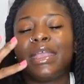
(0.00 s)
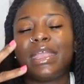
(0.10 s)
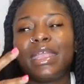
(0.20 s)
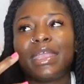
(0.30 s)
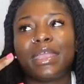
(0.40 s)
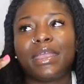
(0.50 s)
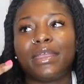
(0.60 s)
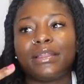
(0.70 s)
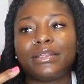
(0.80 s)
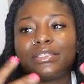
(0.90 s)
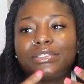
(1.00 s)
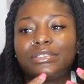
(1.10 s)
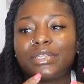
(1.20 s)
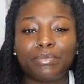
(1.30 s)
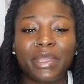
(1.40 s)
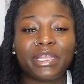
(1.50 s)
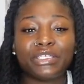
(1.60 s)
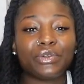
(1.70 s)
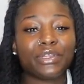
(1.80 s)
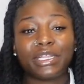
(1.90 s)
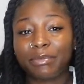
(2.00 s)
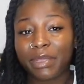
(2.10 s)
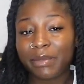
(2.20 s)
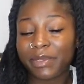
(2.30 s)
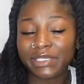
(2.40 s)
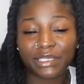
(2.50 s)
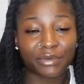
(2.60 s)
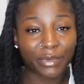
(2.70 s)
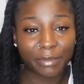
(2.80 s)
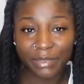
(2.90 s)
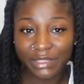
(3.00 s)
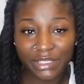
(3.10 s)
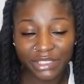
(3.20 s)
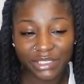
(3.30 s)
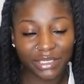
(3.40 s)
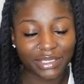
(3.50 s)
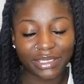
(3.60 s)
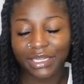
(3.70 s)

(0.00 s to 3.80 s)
and making sure that the baby's in the right position.